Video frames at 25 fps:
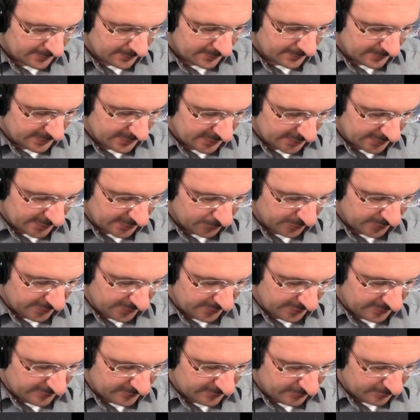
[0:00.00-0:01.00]
And we
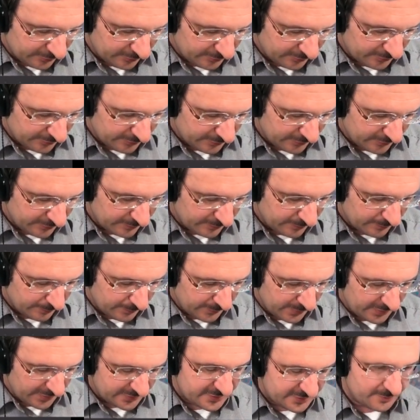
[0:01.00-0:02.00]
need to
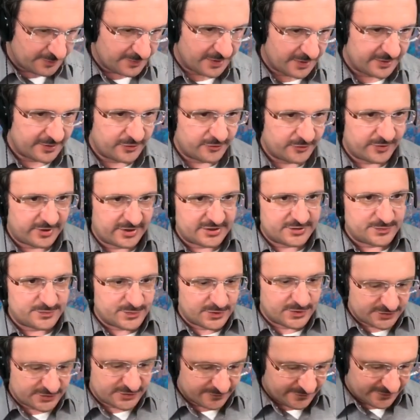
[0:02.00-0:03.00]
multiply the
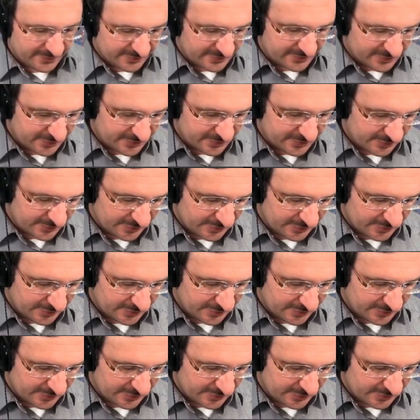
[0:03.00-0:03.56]
transpose of this